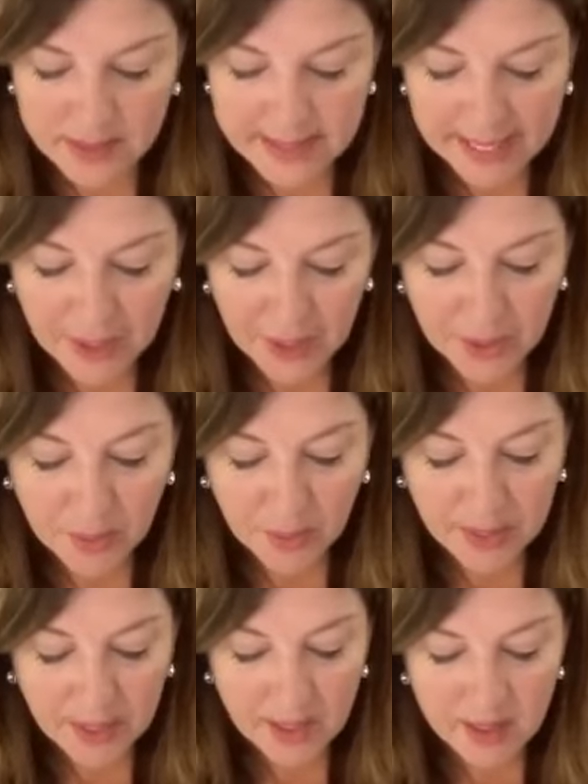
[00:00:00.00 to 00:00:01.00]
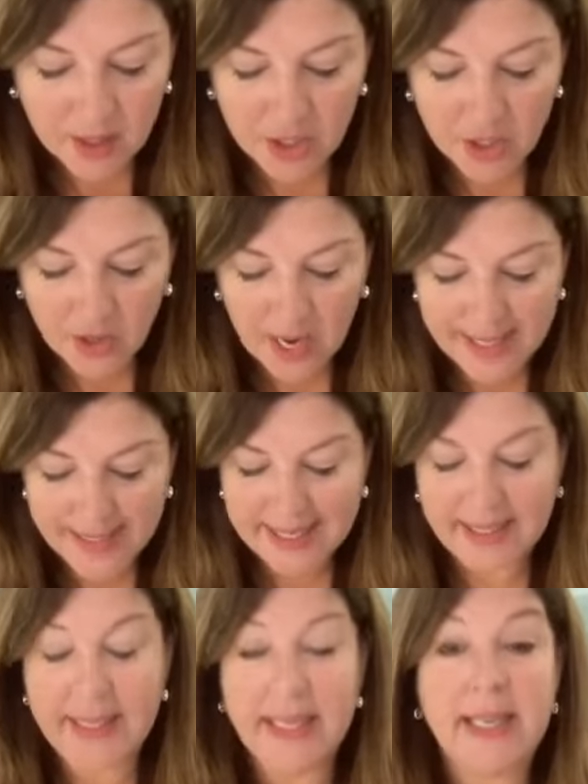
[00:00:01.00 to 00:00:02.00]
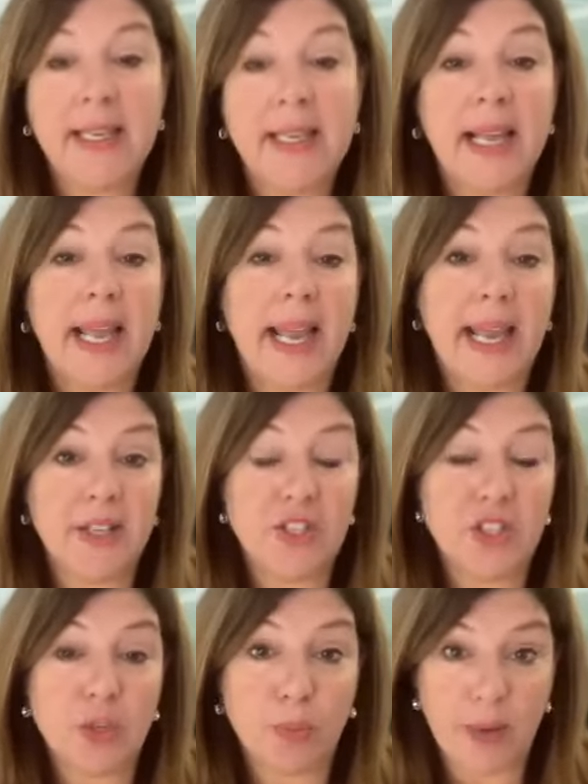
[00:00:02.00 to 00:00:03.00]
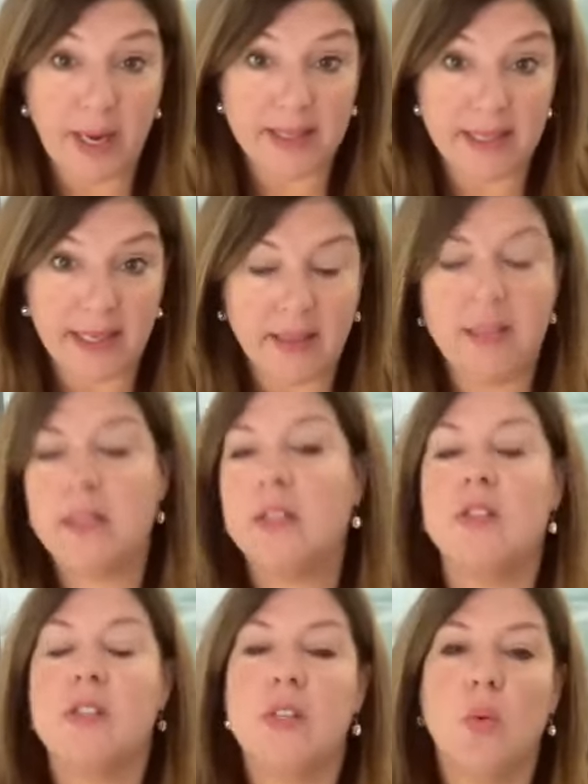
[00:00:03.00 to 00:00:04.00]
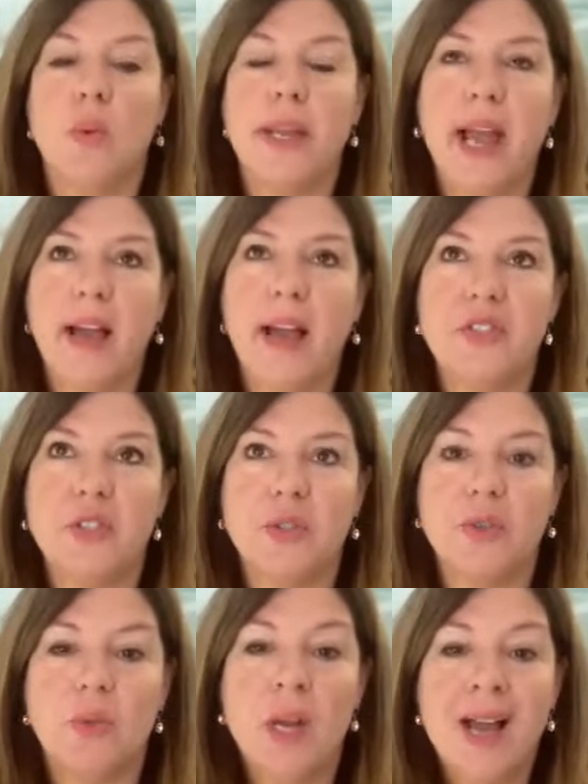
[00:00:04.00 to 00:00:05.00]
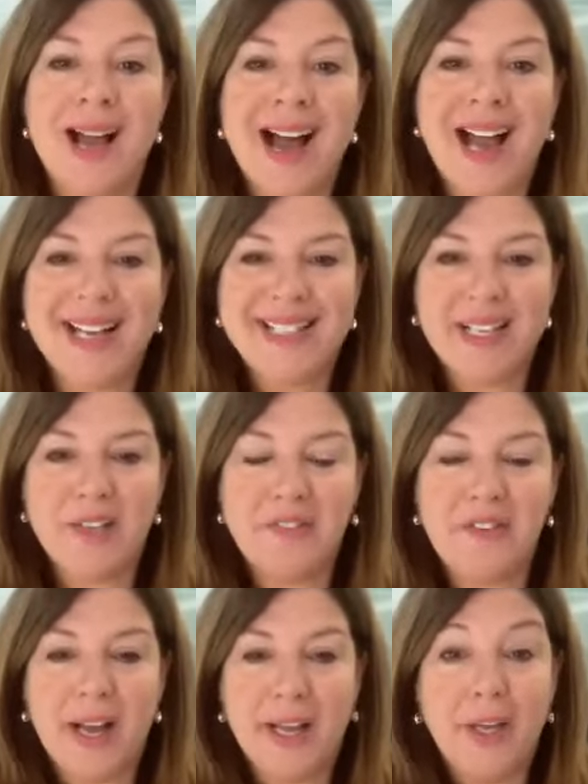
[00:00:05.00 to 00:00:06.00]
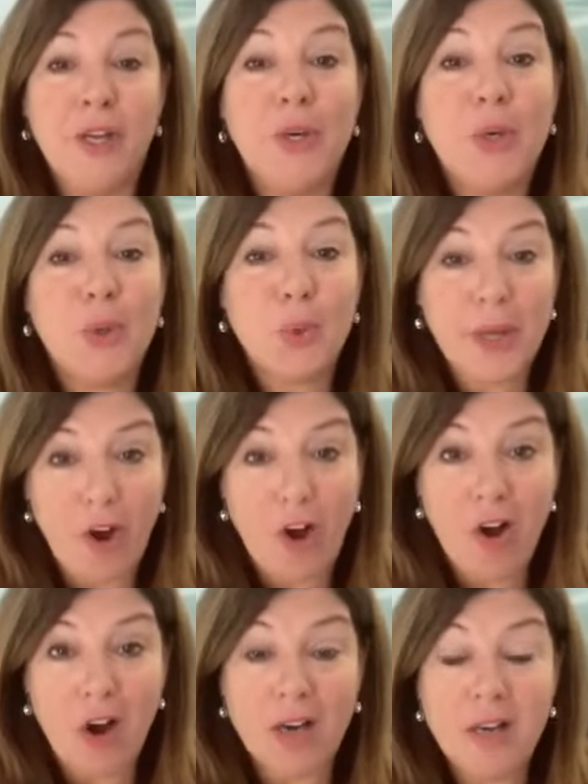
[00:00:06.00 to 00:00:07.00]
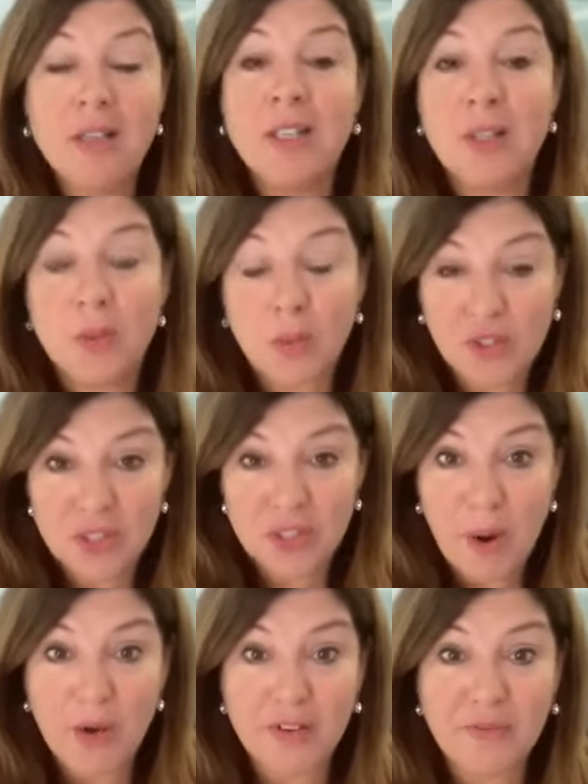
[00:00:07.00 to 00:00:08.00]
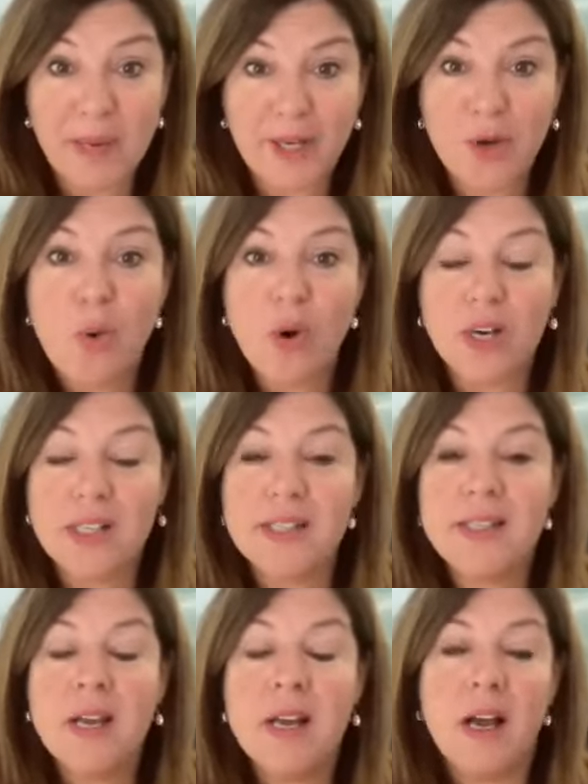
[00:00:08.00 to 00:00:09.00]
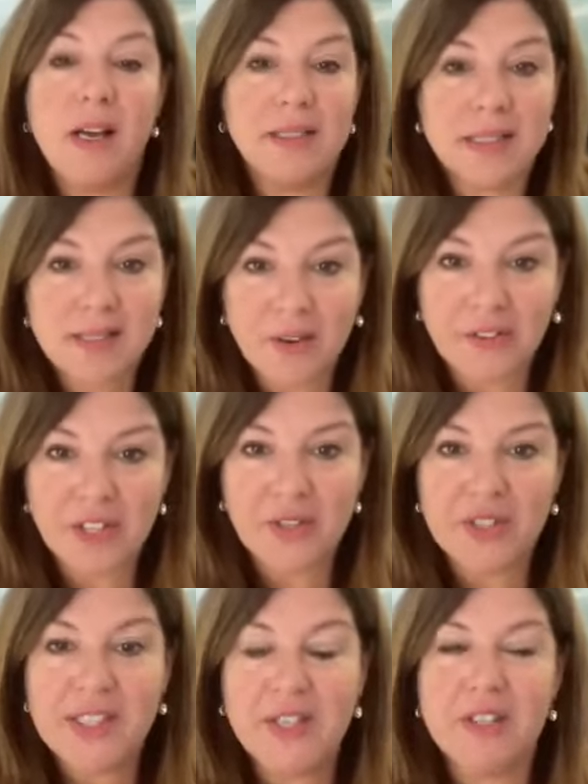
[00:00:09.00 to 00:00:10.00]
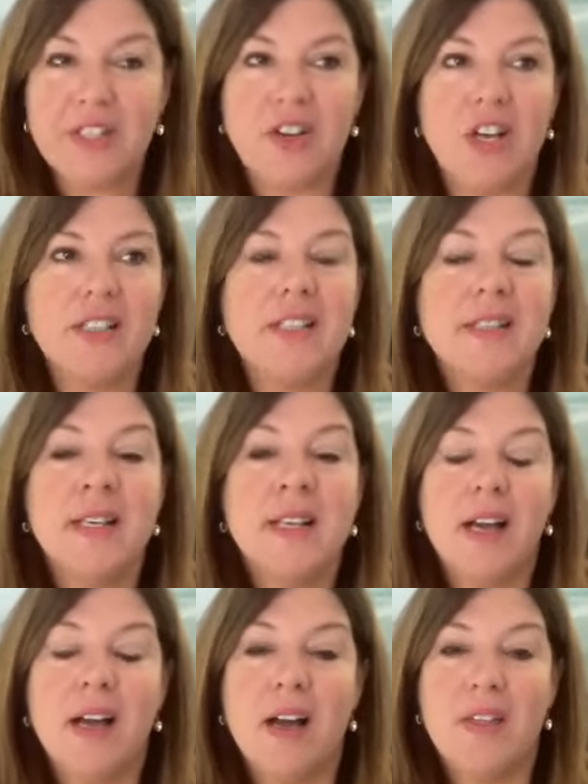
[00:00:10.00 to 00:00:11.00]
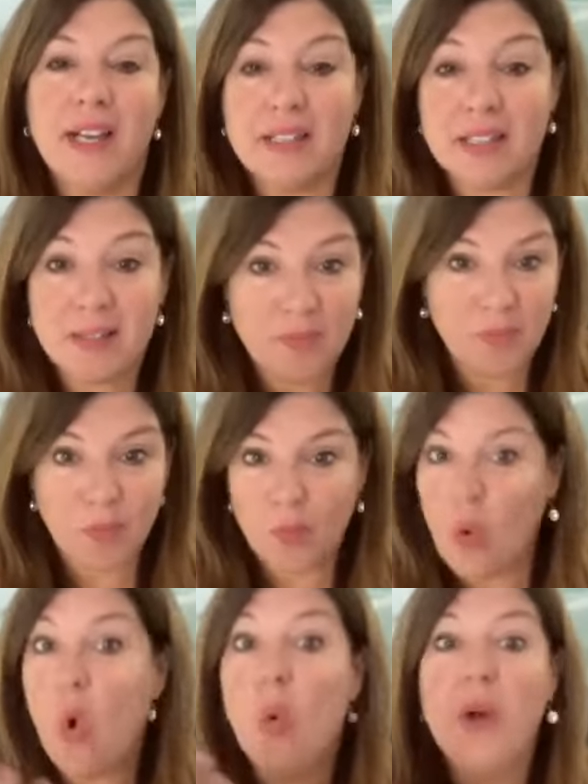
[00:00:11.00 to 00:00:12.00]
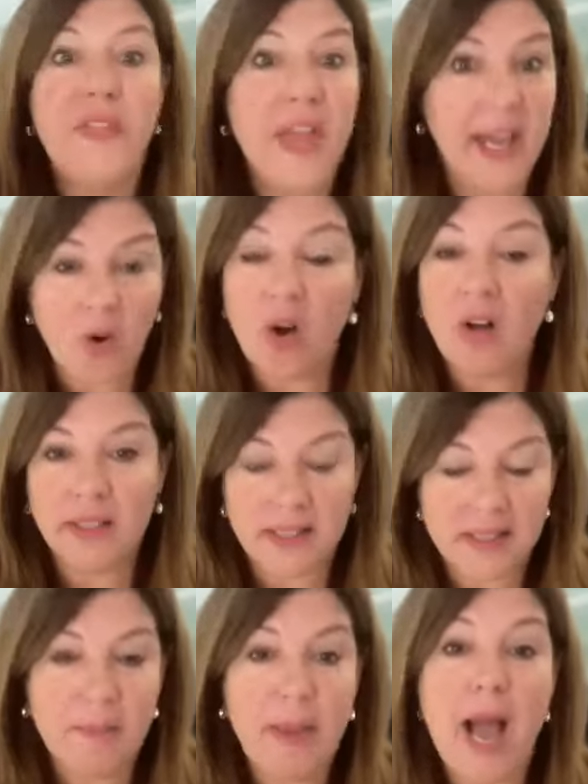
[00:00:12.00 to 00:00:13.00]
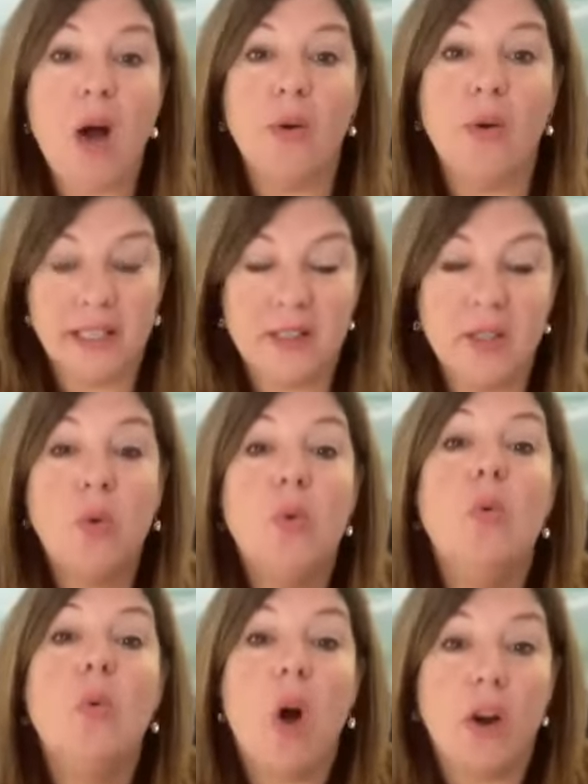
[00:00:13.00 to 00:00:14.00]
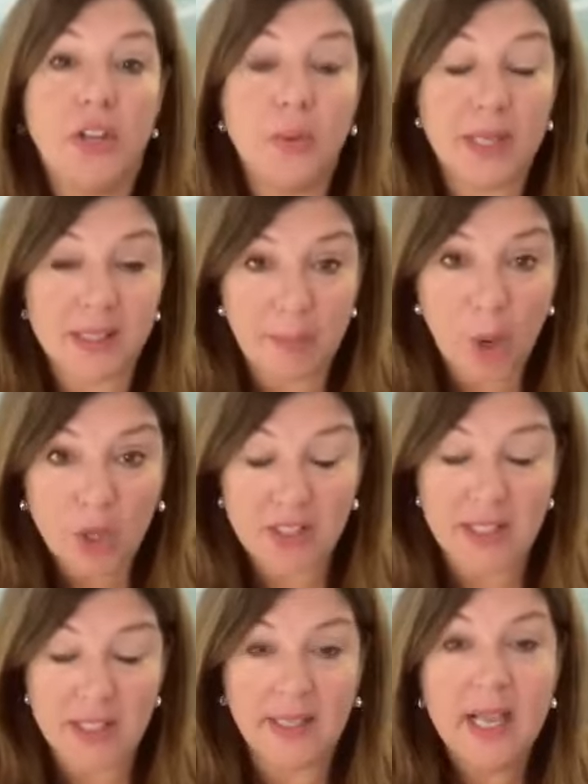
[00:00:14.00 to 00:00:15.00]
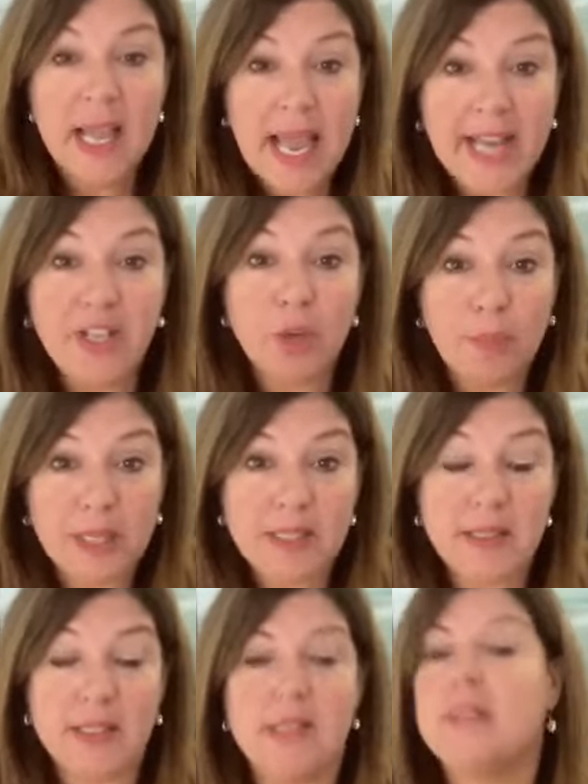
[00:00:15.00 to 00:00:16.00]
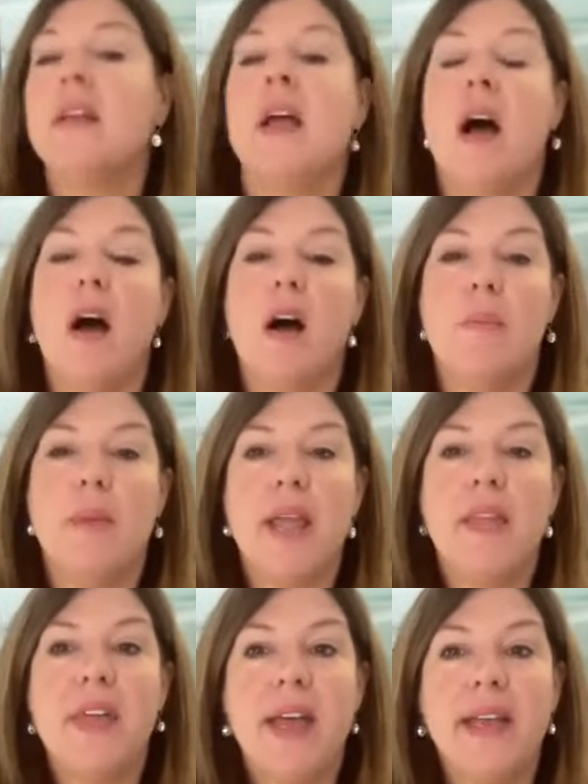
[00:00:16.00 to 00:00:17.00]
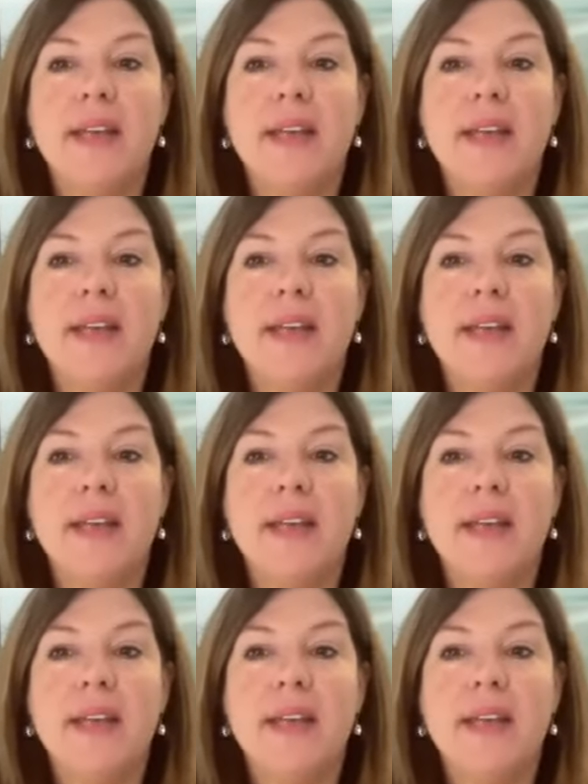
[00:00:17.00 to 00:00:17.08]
Day three, your identity and your branding. So we have to identify who we are, which is part of my course, Discovering Your Secret Sauce. That's what that all is about, is who are you as a person, and your business And